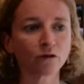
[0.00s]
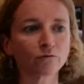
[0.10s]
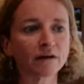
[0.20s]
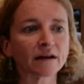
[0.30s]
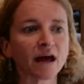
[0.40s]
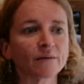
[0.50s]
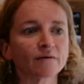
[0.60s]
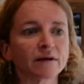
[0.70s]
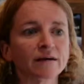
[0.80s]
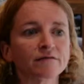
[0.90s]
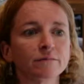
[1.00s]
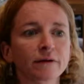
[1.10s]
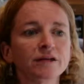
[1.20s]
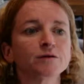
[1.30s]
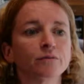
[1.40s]
3 climate-related
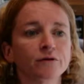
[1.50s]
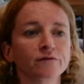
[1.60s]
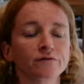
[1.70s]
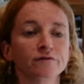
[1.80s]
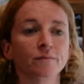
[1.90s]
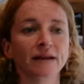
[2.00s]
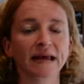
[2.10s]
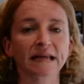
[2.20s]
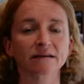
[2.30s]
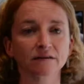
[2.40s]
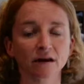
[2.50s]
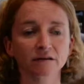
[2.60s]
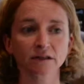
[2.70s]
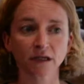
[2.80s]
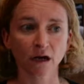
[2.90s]
major processes at play in
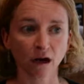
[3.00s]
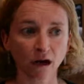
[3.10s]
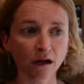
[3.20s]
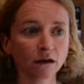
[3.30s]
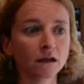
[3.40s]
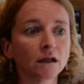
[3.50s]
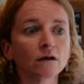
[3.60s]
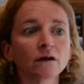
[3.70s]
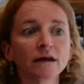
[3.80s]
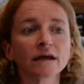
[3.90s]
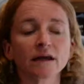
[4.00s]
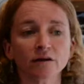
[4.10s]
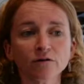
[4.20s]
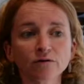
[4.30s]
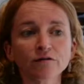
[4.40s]
Antarctica are
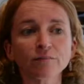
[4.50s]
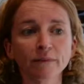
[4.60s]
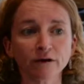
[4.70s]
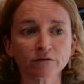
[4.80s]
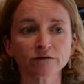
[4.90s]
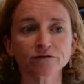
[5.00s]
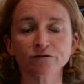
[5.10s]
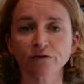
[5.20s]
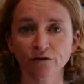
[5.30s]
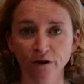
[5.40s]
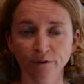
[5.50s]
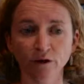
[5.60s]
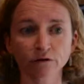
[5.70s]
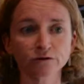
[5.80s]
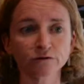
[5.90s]
increased melt due to
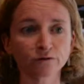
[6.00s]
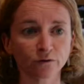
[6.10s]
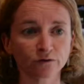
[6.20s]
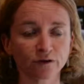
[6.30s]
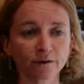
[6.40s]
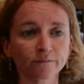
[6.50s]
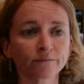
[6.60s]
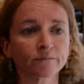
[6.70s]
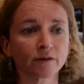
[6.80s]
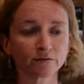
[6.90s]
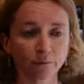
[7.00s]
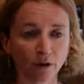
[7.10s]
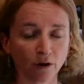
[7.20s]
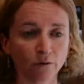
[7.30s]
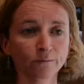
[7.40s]
thermal ocean forcing from
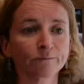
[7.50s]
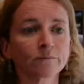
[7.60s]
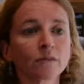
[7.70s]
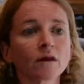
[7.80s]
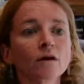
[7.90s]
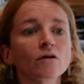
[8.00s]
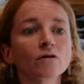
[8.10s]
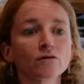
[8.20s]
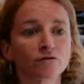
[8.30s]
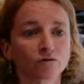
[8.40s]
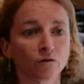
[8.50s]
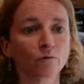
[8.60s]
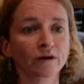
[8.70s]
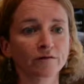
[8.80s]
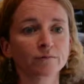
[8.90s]
below,
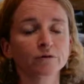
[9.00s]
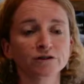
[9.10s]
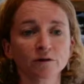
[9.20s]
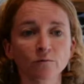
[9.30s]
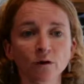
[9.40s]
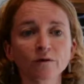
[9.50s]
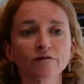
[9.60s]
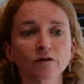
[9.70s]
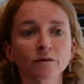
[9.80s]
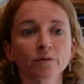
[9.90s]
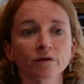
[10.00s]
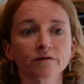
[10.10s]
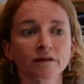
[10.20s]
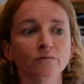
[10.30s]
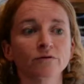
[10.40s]
strong winds pushing warmer circumpolar
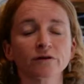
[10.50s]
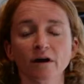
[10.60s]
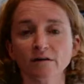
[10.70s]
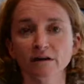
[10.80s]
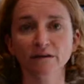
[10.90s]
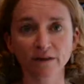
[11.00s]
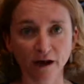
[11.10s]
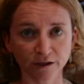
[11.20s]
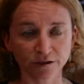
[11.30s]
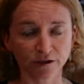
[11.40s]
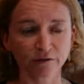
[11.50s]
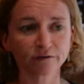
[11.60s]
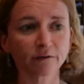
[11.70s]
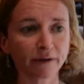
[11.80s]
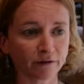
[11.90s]
deep water underneath the ice
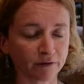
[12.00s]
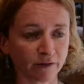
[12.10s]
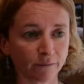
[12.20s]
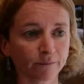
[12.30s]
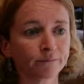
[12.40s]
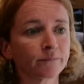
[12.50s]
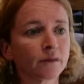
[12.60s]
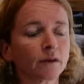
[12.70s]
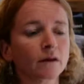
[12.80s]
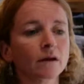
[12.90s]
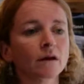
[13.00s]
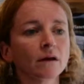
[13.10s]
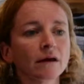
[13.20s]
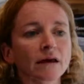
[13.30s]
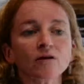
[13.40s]
shelves and melting them,
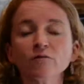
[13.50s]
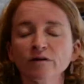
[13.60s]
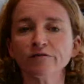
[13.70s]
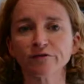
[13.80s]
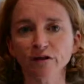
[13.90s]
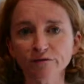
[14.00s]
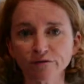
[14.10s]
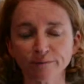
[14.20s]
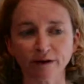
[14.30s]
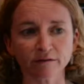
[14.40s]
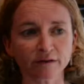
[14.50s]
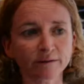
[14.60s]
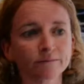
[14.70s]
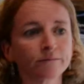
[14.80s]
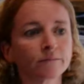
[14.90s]
increased surface melting,